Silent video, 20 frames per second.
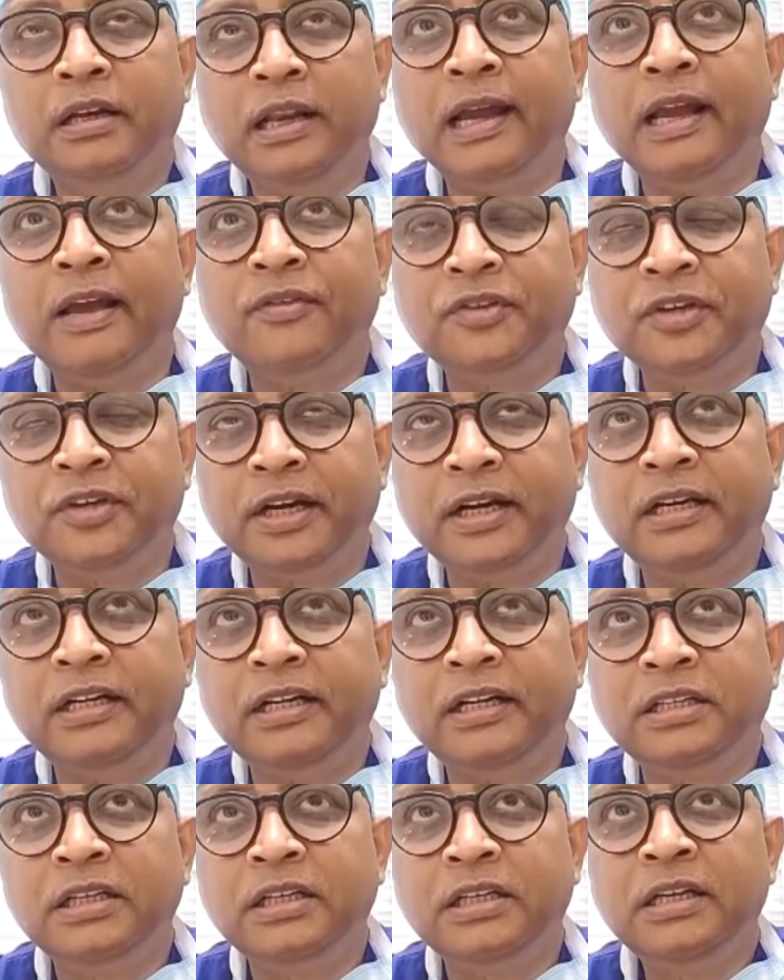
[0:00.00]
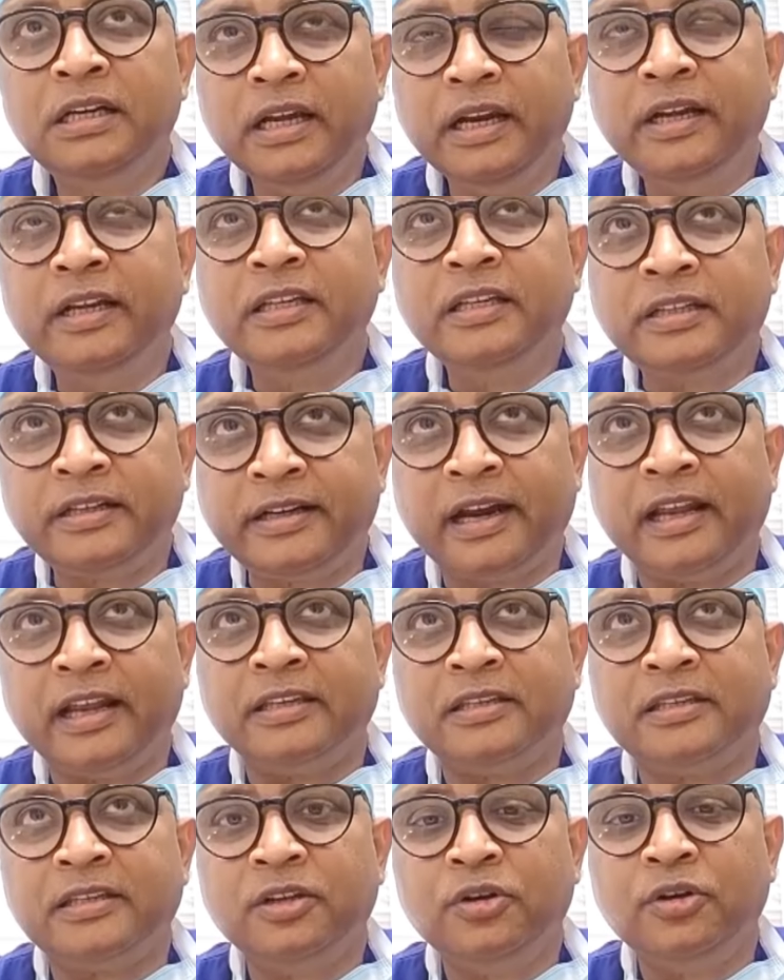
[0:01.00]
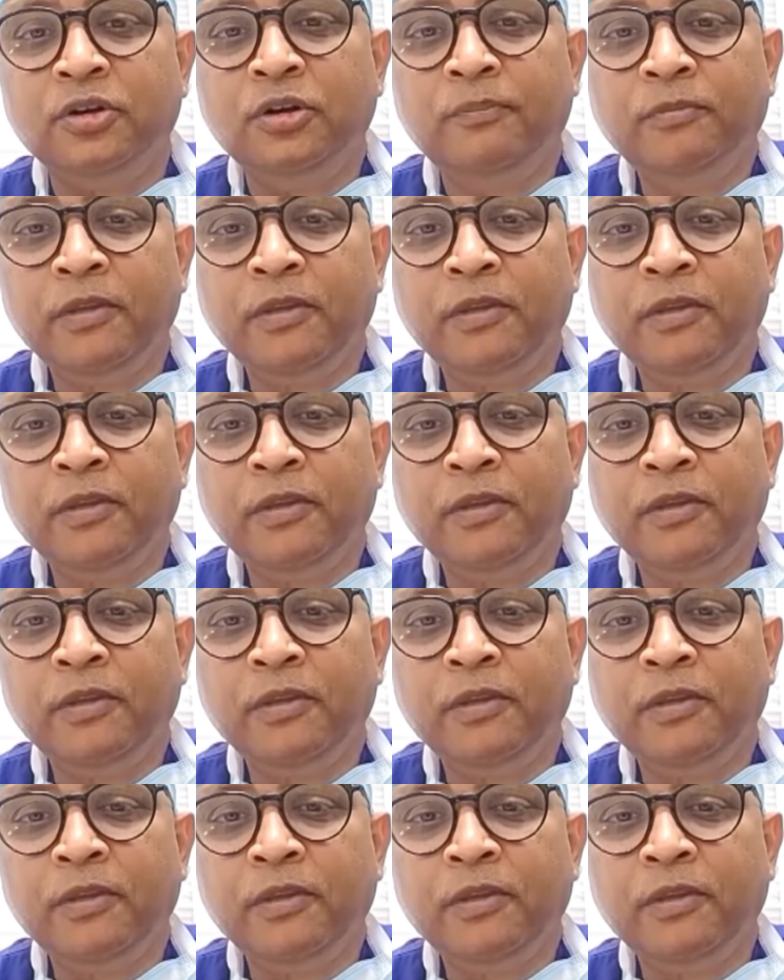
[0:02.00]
like I've said, it is trust.